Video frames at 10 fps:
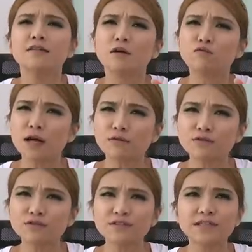Their
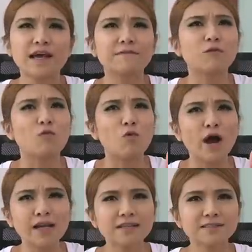routers have a
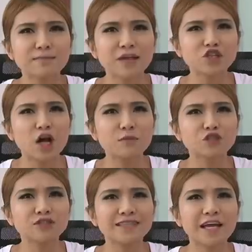wireless mesh
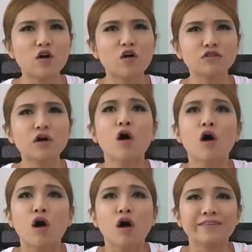option that
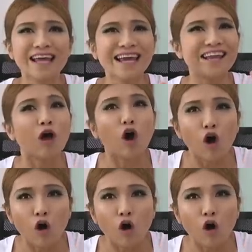can